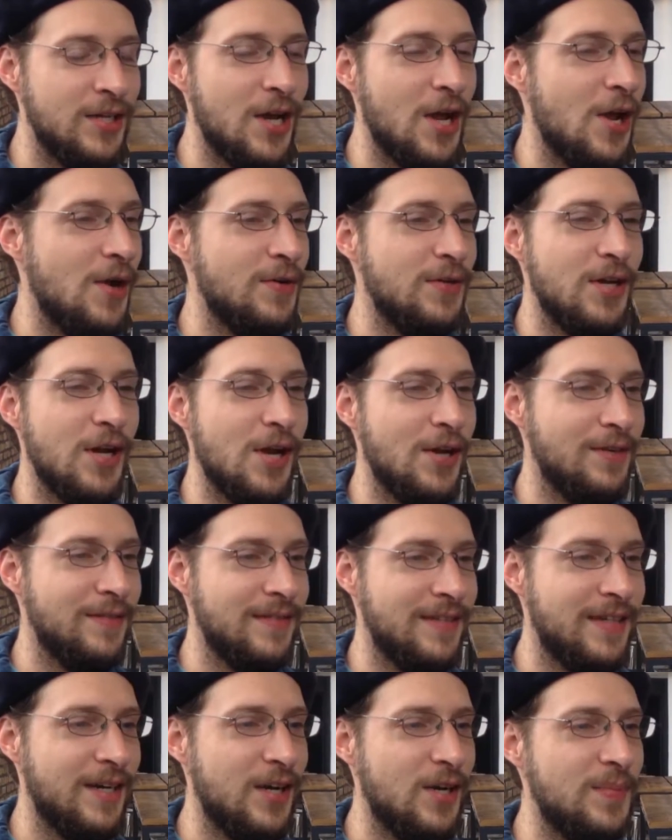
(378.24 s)
No.
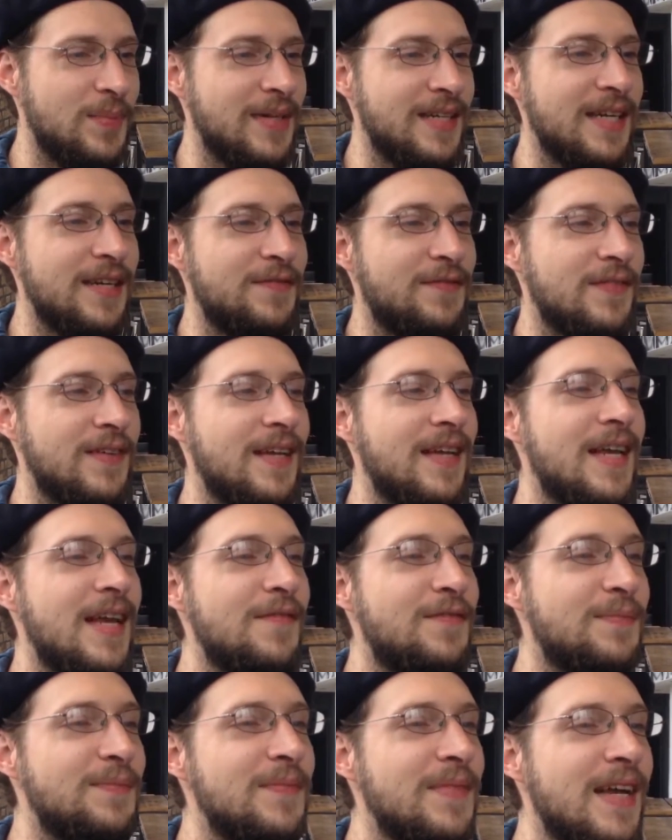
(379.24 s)
But
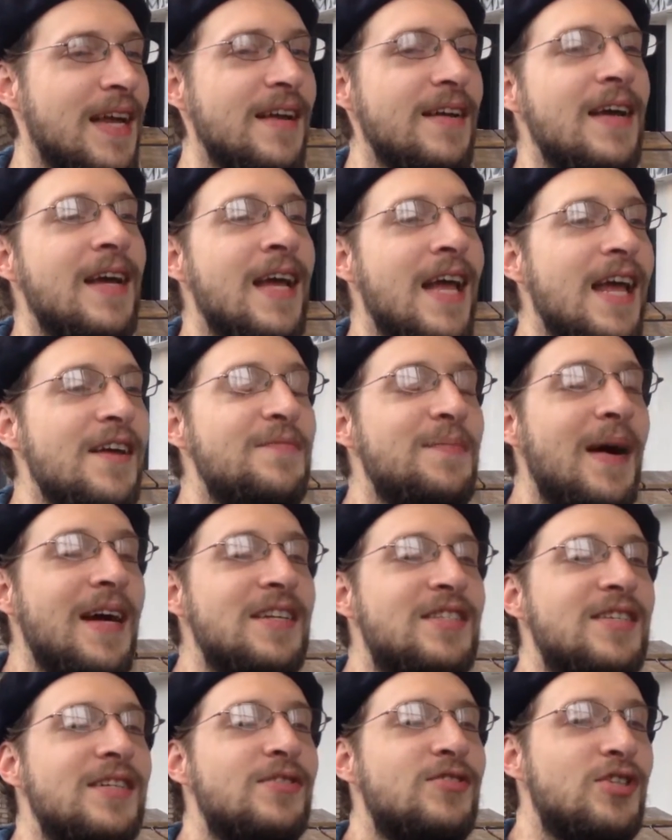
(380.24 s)
if
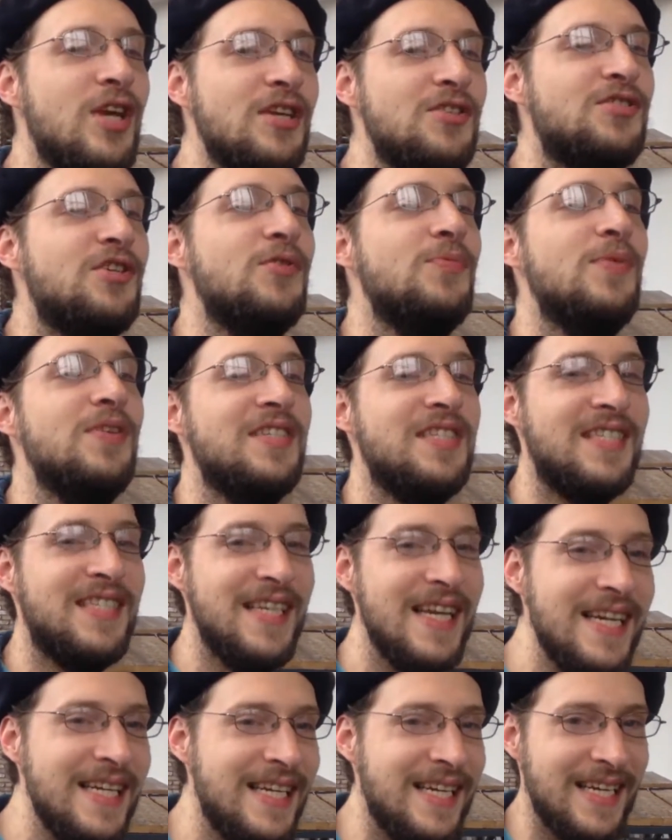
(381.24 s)
my suggestion was
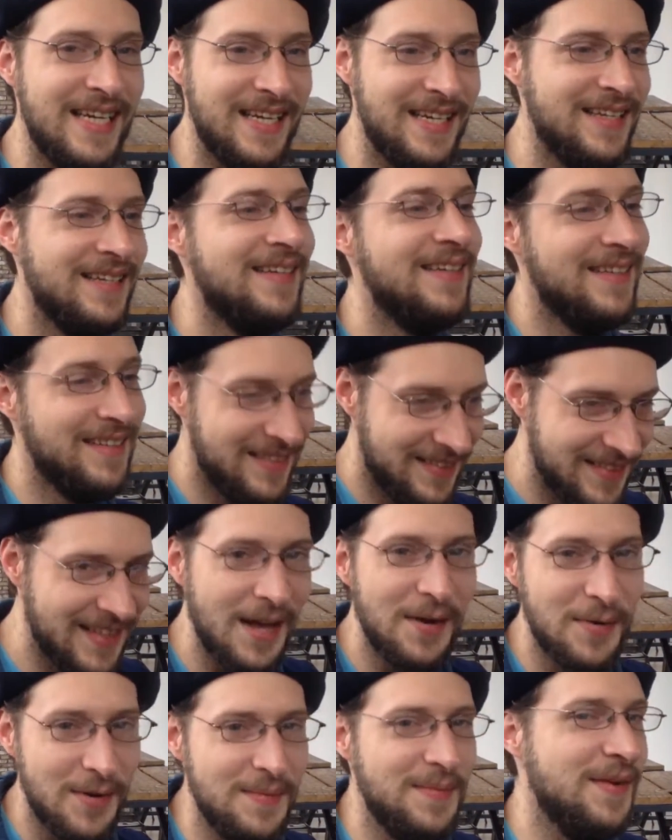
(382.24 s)
Stinky,
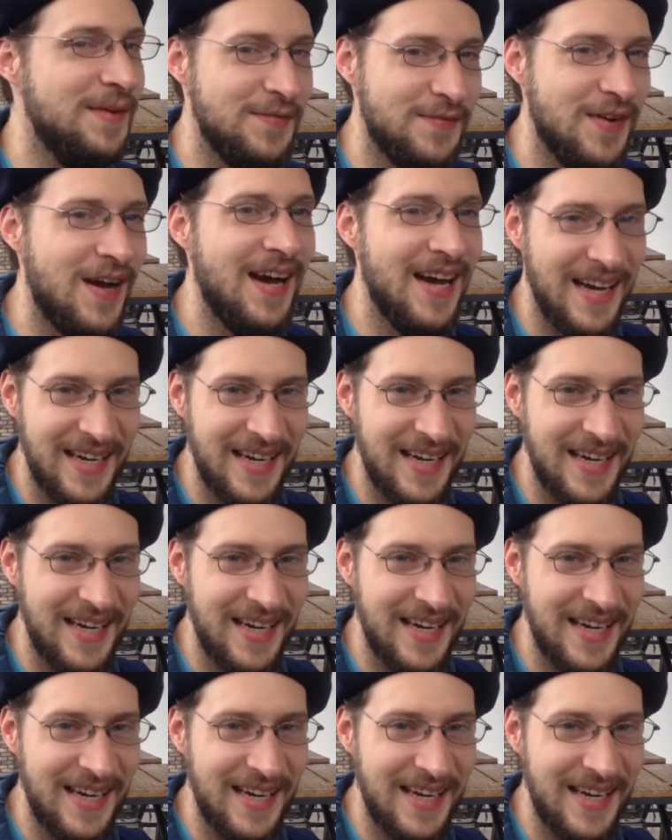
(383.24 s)
that would have been fine.